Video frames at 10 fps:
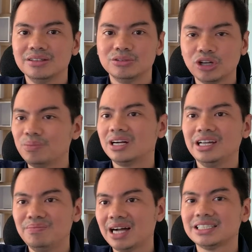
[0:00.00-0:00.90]
Sobrang
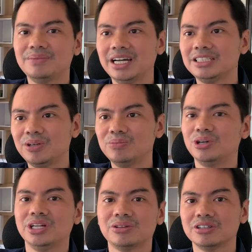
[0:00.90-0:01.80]
i-maximize mo yung
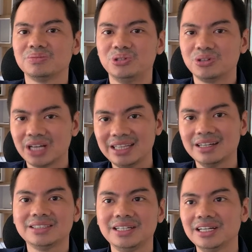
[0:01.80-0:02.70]
monitors mo. Kahit
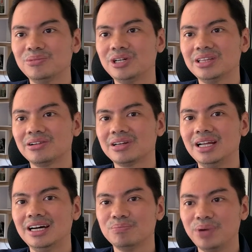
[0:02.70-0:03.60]
naka-single monitor ka
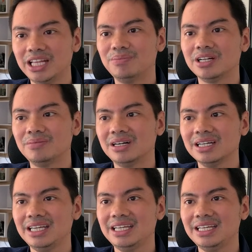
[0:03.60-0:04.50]
lang, pwede man namang
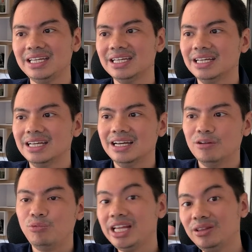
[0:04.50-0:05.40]

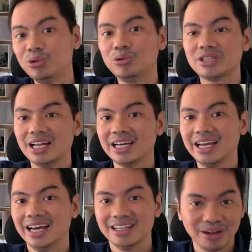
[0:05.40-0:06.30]
i-window talaga
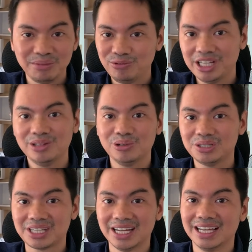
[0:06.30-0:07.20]
yan. I mean,
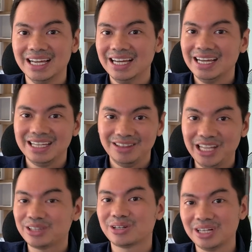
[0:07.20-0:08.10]
Windows
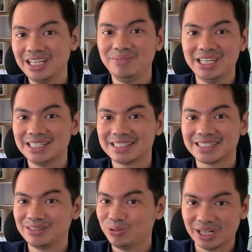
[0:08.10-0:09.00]
literally means
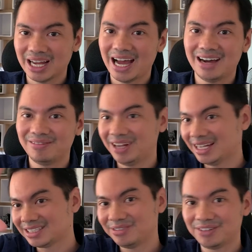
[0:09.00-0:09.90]
you can have
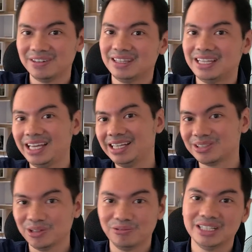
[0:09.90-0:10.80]
lots of different things
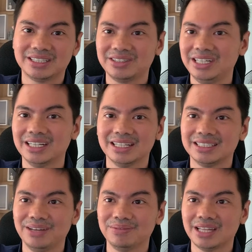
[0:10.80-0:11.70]
on one screen at the
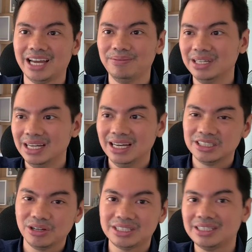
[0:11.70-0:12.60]
same time.
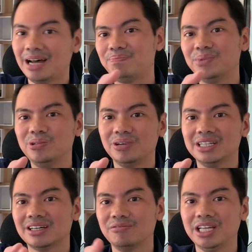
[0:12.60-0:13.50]
So, i-snap mo yung
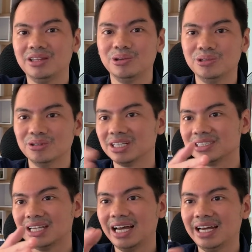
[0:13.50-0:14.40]
isang window dun sa
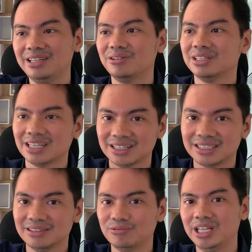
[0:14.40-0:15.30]
side, yung isang
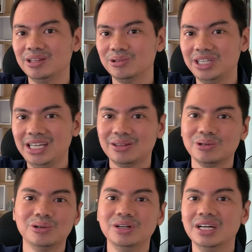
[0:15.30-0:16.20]
window
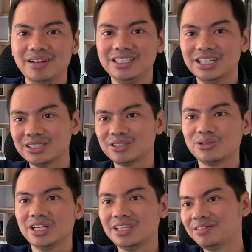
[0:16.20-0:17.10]
dito, just so
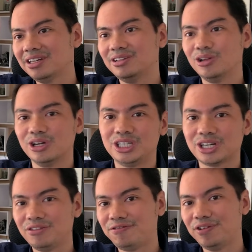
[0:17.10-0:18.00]
that you have a
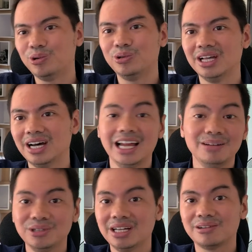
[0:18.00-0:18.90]
logical flow na
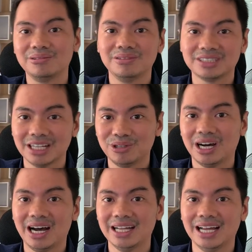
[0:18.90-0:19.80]
alam mo na kung saan mo
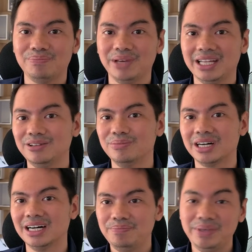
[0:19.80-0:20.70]
hahanapin yung mga